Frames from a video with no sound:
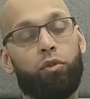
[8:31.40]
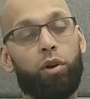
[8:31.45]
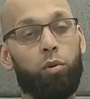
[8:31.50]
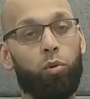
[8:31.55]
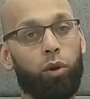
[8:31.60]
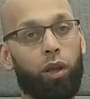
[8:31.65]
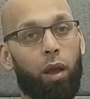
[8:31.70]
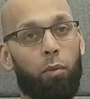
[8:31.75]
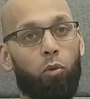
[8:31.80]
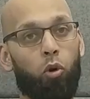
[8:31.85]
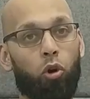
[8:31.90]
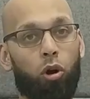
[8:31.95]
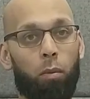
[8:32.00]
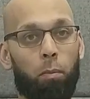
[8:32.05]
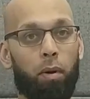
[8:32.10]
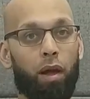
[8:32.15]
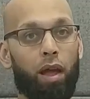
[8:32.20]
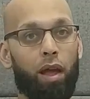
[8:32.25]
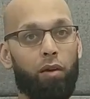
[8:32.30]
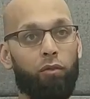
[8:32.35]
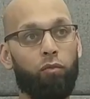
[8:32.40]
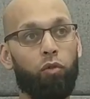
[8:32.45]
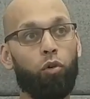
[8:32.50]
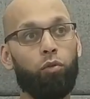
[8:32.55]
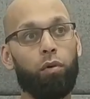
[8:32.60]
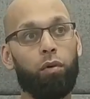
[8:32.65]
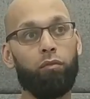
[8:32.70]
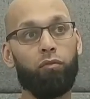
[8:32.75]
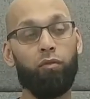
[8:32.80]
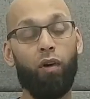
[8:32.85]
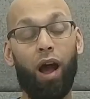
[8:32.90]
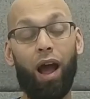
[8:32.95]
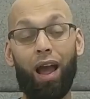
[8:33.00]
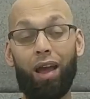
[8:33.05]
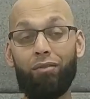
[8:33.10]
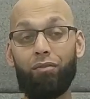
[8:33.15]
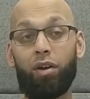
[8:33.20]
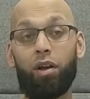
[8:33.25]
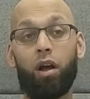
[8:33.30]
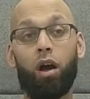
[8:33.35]
3 will get more competitive. 4 and
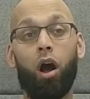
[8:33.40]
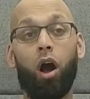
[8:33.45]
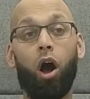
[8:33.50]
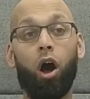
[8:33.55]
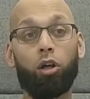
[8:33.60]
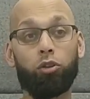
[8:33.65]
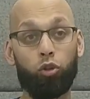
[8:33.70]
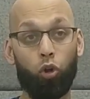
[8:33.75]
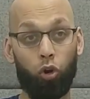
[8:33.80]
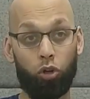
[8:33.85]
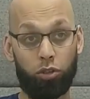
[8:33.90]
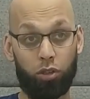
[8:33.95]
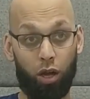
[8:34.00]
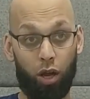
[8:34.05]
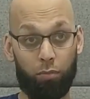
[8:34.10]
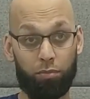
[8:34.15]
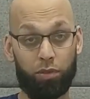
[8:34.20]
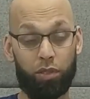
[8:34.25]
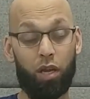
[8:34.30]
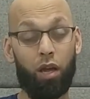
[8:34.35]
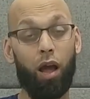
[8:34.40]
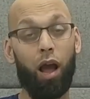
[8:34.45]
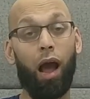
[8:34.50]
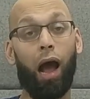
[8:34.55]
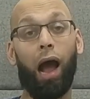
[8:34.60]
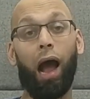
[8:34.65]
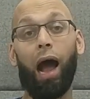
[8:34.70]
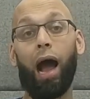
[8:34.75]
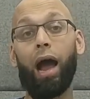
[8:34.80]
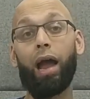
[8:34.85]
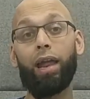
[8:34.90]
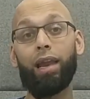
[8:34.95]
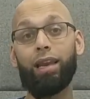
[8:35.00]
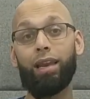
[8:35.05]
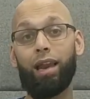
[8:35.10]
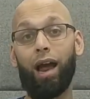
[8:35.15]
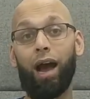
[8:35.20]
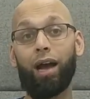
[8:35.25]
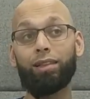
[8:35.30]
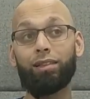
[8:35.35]
5 are toss-ups.
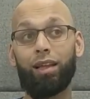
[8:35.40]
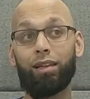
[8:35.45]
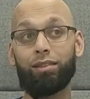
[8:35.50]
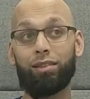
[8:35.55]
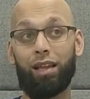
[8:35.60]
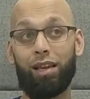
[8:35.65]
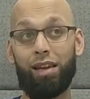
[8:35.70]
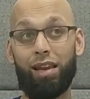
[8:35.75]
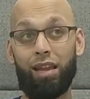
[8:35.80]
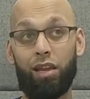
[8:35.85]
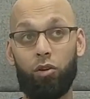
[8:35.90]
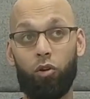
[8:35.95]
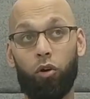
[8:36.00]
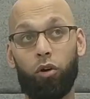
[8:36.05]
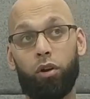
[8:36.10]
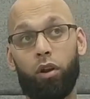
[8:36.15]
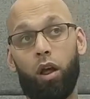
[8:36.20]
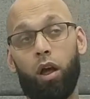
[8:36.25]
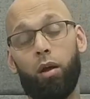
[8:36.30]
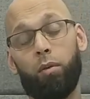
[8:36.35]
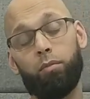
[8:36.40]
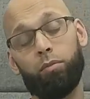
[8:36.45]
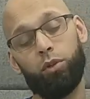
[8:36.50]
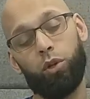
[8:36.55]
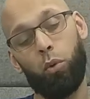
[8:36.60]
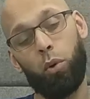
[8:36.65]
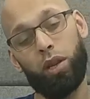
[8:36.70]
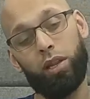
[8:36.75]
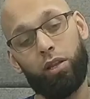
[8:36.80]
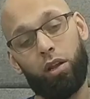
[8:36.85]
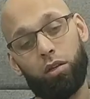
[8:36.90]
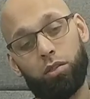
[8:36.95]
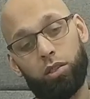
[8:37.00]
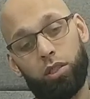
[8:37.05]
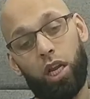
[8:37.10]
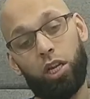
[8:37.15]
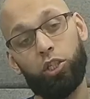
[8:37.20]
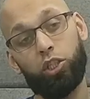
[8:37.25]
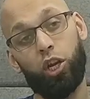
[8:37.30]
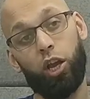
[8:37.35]
I tend to lean on Joanna
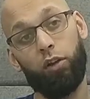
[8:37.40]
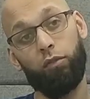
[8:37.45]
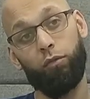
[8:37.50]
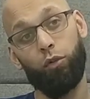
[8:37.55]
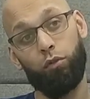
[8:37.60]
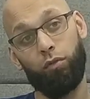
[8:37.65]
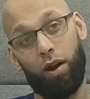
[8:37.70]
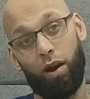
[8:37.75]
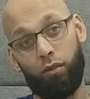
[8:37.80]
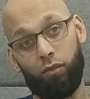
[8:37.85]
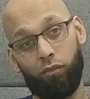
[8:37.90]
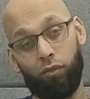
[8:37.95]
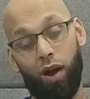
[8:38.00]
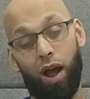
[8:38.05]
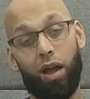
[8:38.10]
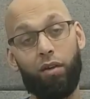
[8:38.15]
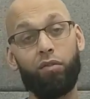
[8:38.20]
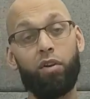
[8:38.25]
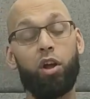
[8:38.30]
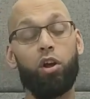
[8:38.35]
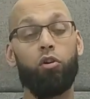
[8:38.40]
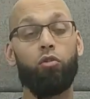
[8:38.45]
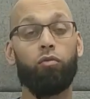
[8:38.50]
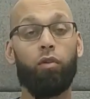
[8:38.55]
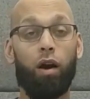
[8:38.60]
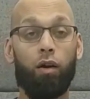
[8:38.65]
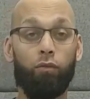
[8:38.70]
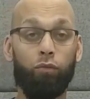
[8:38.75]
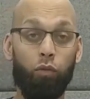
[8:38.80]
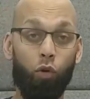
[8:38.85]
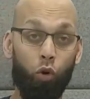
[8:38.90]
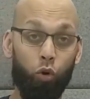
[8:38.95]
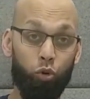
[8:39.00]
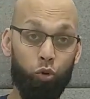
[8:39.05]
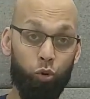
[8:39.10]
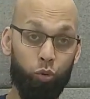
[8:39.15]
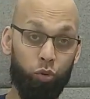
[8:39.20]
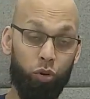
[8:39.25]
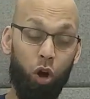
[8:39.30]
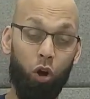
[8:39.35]
Jedrzejczyk for round 5. Round 4,
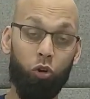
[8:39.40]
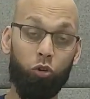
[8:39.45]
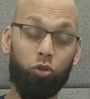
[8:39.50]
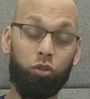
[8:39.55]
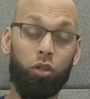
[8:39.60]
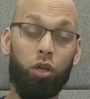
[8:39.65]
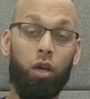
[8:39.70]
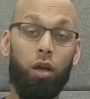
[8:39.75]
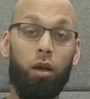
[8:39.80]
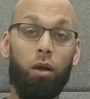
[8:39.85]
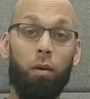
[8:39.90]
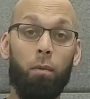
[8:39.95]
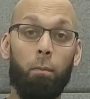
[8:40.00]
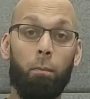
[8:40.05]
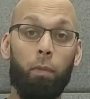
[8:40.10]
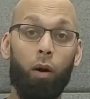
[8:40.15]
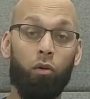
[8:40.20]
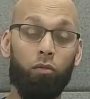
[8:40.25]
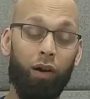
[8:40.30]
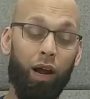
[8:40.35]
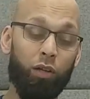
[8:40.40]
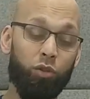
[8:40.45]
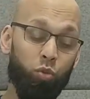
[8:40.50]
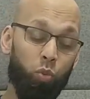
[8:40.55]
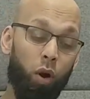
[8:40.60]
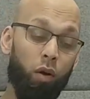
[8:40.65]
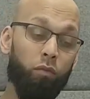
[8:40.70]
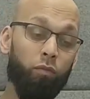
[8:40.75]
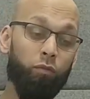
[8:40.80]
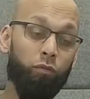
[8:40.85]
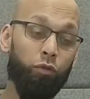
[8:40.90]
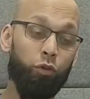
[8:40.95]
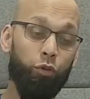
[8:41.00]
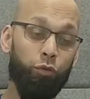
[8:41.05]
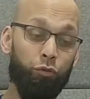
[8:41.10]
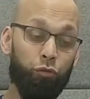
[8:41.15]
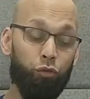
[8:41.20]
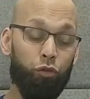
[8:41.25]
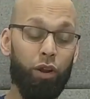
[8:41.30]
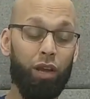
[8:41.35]
who knows? But rounds 1 through
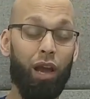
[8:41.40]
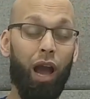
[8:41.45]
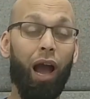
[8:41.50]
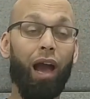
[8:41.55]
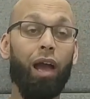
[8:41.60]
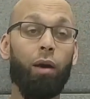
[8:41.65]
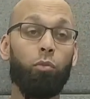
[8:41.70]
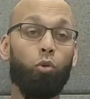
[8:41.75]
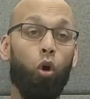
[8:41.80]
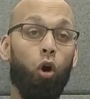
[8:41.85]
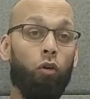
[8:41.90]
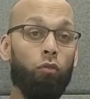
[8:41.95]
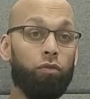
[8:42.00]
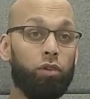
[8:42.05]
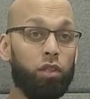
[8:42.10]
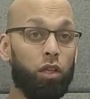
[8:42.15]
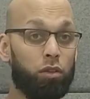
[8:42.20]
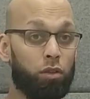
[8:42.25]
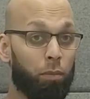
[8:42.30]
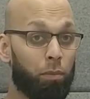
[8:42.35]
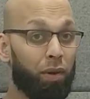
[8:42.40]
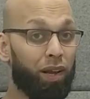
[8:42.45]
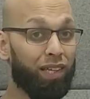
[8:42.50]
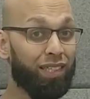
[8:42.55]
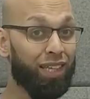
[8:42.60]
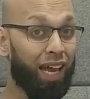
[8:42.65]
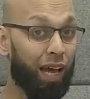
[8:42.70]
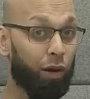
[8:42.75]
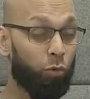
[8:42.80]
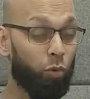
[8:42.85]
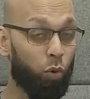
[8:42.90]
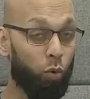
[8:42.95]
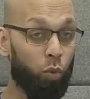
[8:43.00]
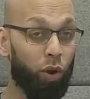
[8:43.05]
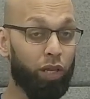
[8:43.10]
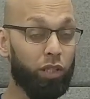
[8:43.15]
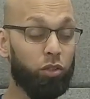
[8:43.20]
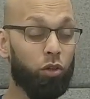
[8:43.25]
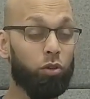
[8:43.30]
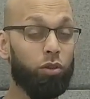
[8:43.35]
3, I am confident to pick Zhang will
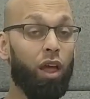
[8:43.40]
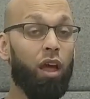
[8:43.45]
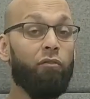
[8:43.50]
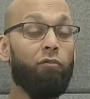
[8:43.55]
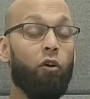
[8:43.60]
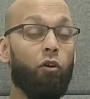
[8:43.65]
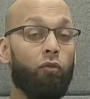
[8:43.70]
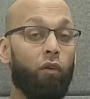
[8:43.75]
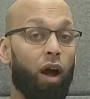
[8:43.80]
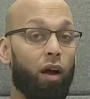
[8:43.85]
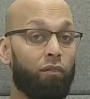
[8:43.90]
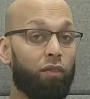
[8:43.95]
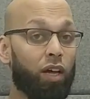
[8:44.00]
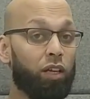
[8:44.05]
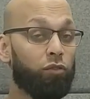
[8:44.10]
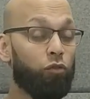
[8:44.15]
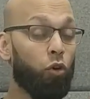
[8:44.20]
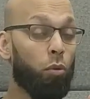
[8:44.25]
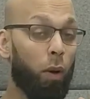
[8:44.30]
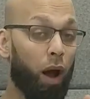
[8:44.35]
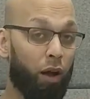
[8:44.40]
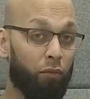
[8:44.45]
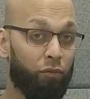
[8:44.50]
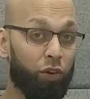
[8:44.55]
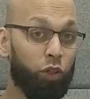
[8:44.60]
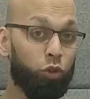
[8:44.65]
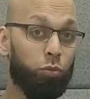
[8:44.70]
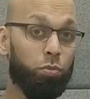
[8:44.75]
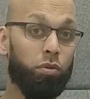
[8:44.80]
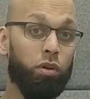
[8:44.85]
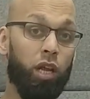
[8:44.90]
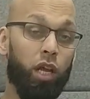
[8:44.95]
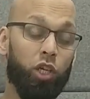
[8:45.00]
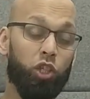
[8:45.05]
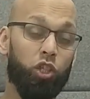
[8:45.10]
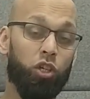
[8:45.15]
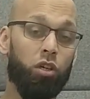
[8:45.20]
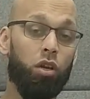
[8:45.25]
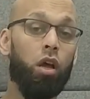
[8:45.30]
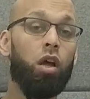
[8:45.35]
win. So therefore, fight fans, for my official
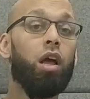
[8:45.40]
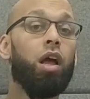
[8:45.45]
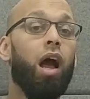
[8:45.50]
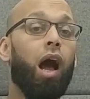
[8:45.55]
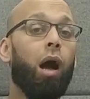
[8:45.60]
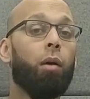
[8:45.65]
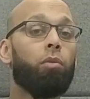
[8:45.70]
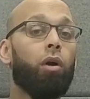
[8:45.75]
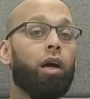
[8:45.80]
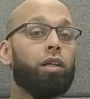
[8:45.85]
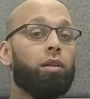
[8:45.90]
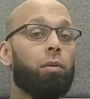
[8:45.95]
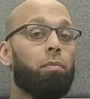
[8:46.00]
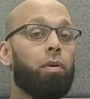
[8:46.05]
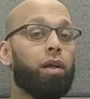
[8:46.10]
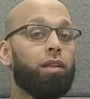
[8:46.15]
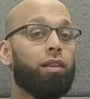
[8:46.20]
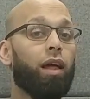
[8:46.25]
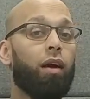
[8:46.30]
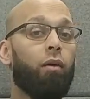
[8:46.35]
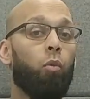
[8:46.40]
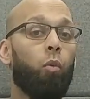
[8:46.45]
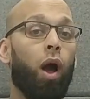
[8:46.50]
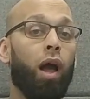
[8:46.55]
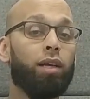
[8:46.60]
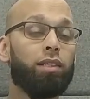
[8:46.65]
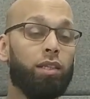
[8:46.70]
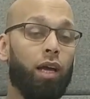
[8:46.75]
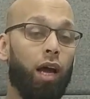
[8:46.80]
prediction, I'm going to pick that Wang